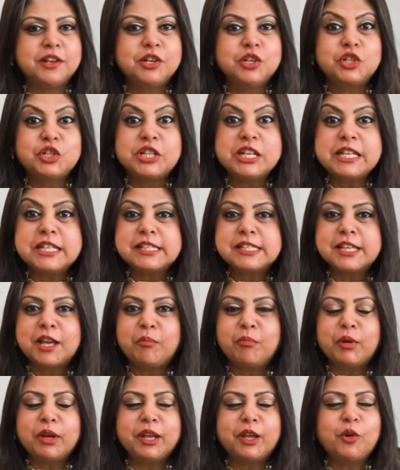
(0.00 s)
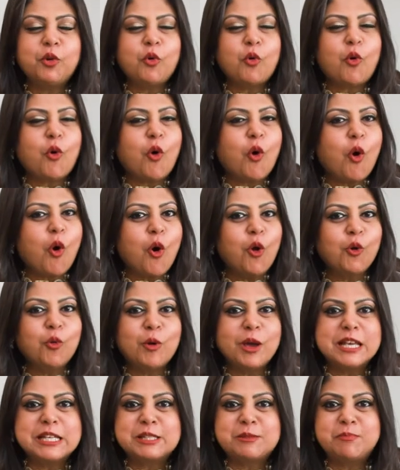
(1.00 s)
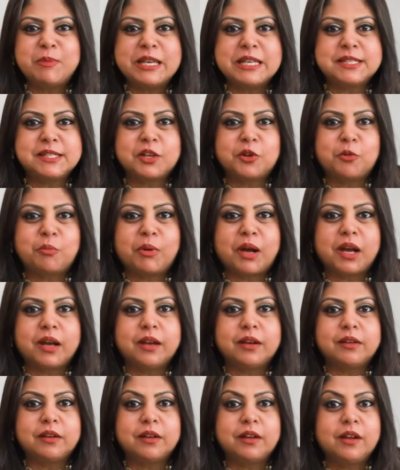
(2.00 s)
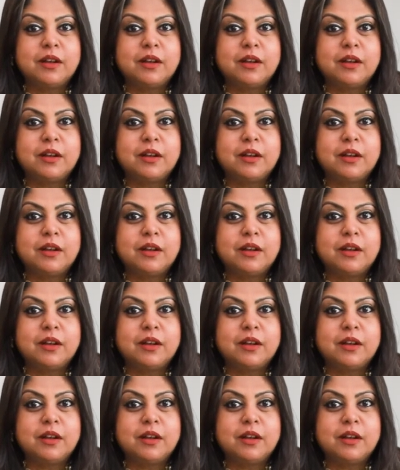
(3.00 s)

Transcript: She's somebody who always speaks her mind.